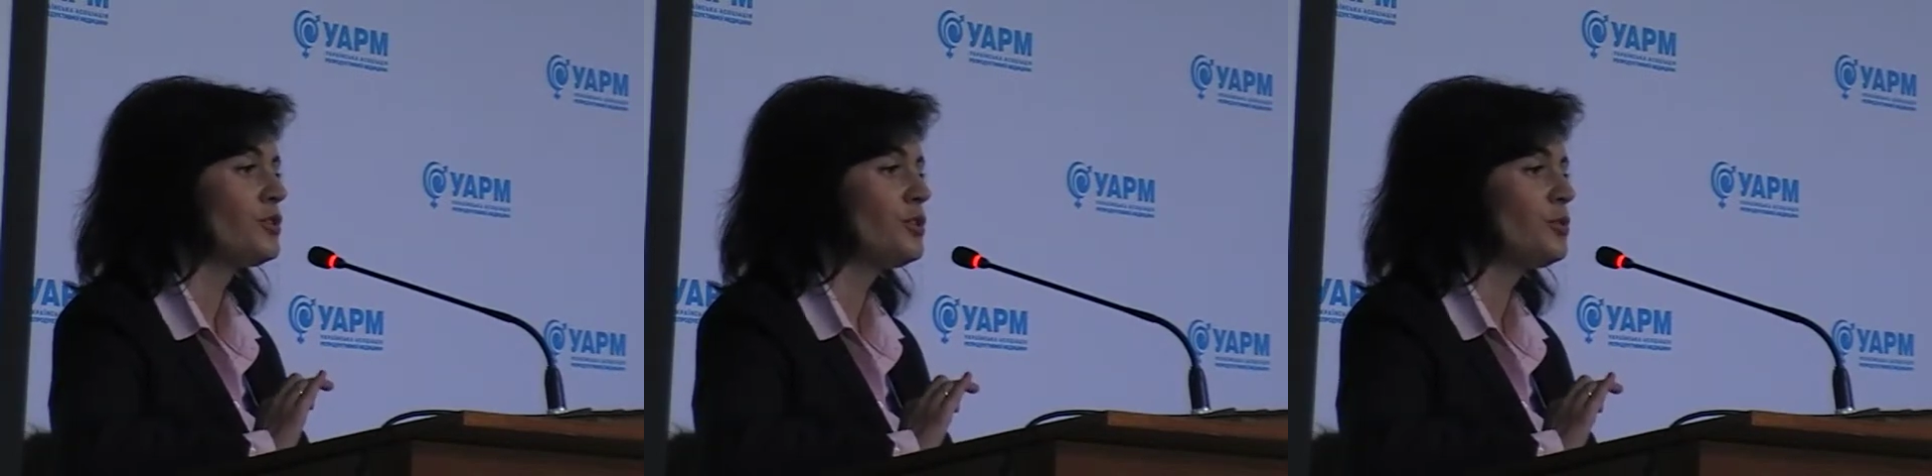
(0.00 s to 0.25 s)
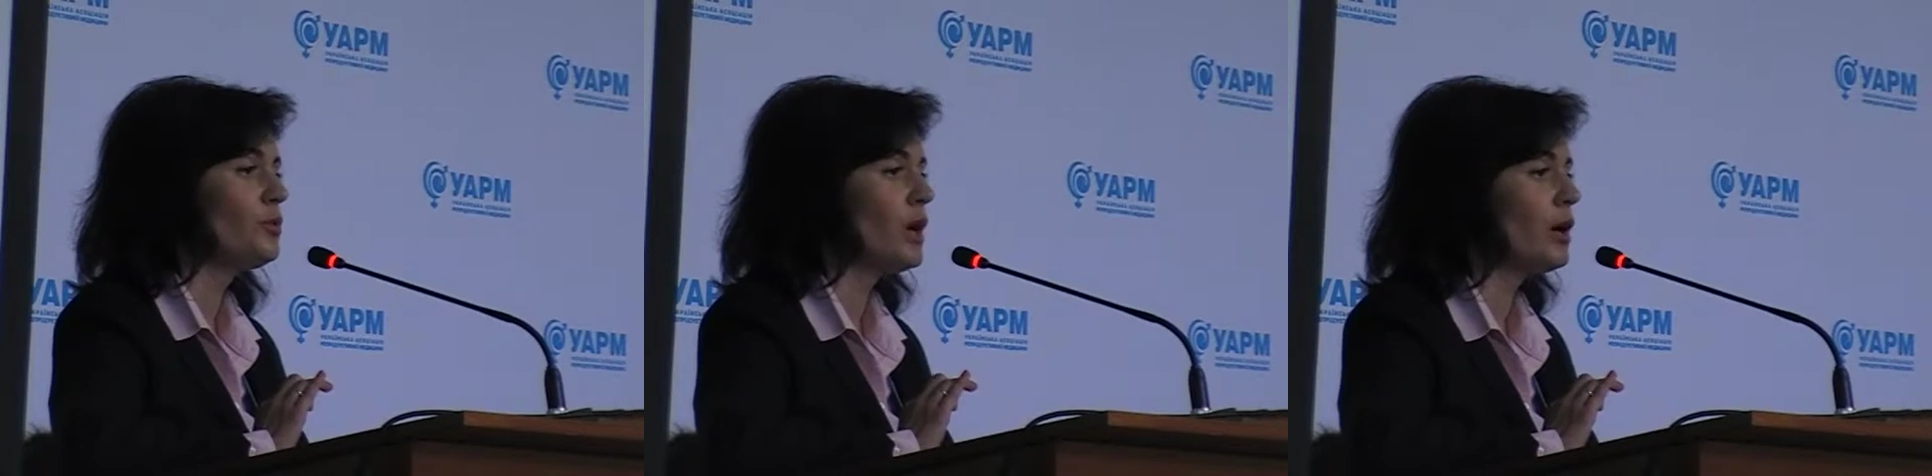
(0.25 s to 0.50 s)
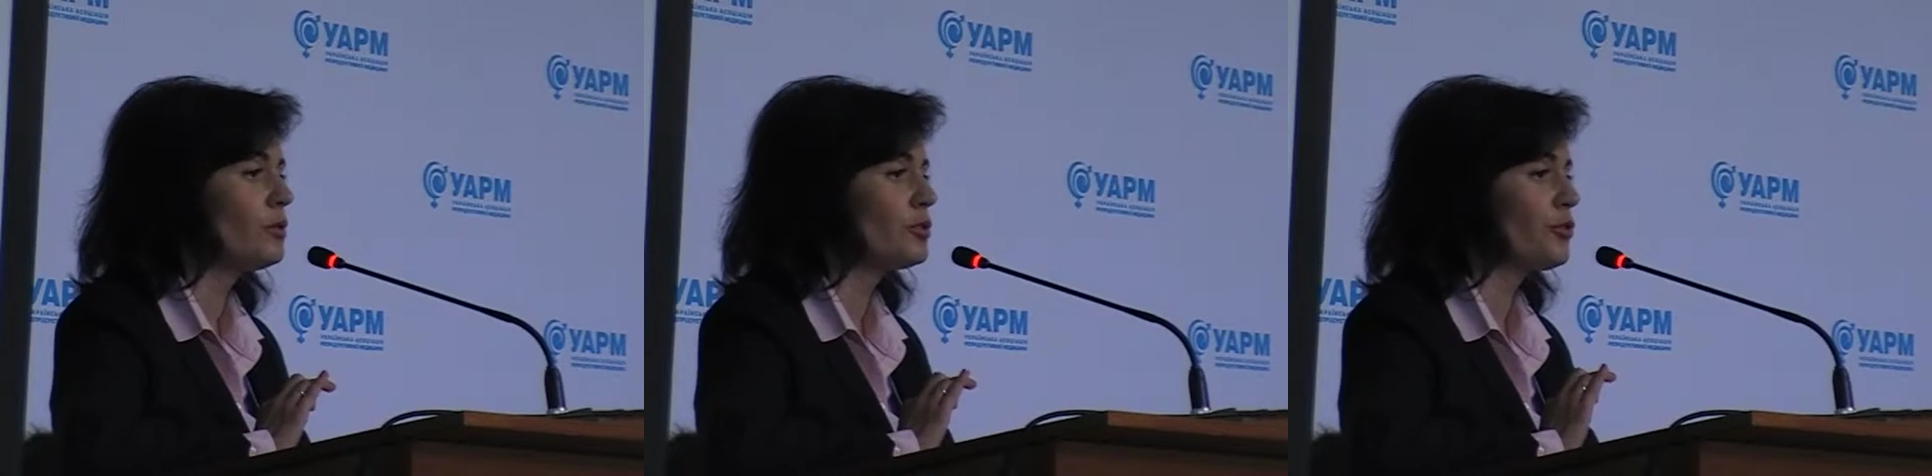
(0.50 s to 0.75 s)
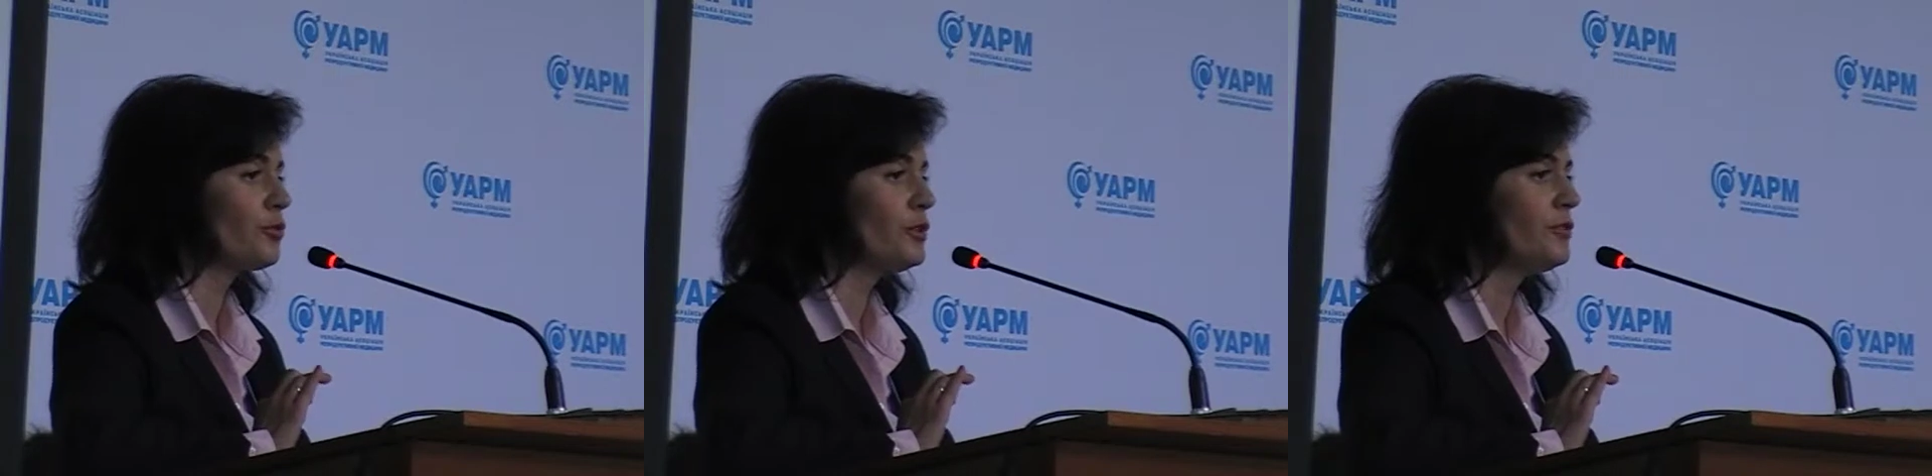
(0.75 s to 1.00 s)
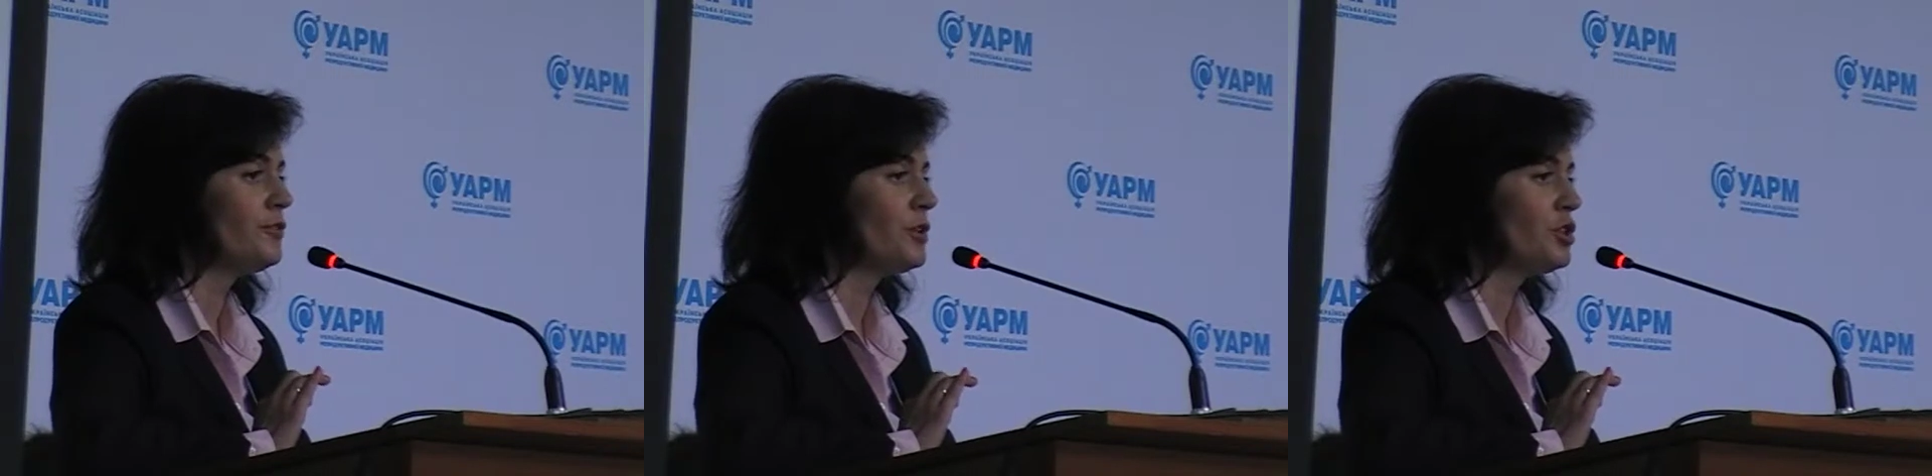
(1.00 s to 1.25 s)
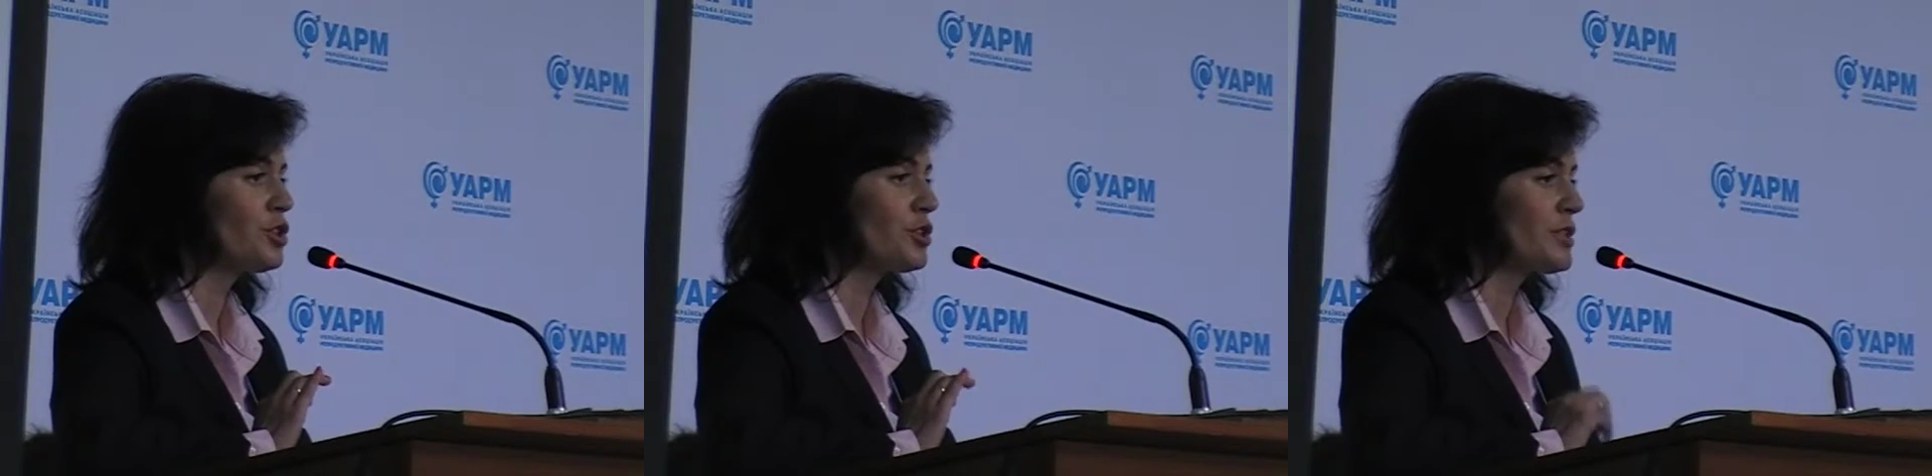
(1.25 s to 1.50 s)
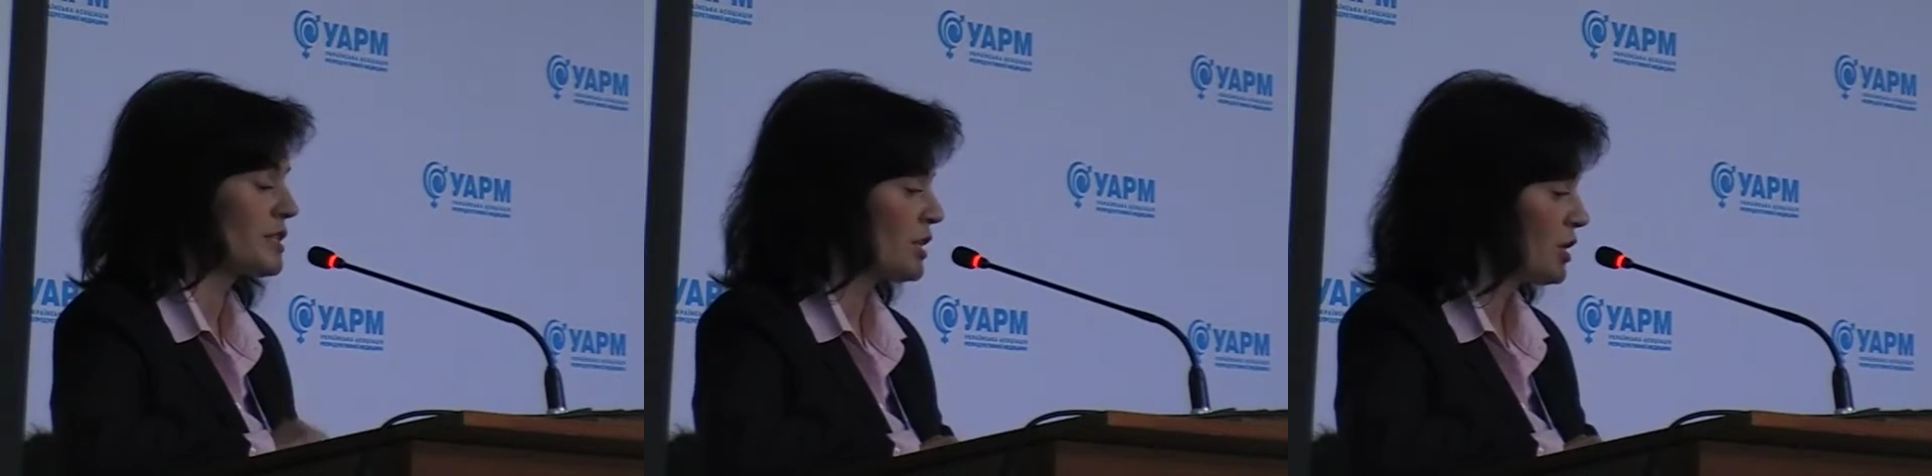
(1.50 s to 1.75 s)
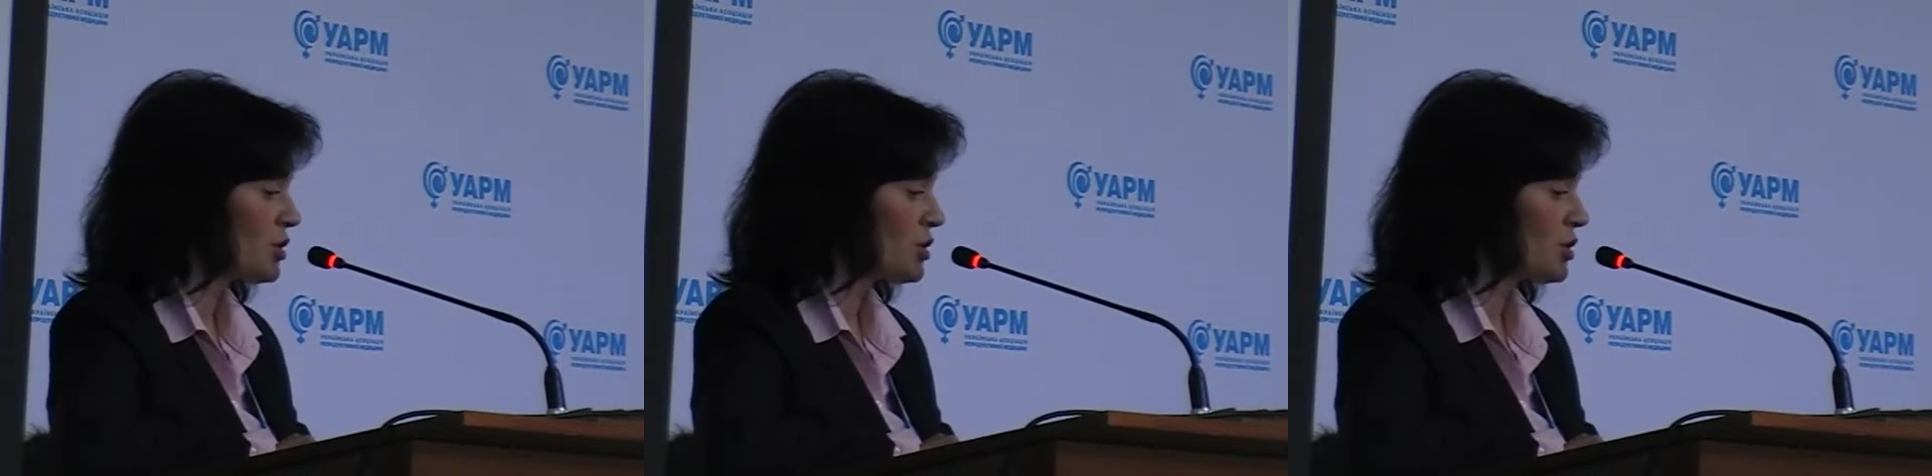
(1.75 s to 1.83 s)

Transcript: 2 out of 3 features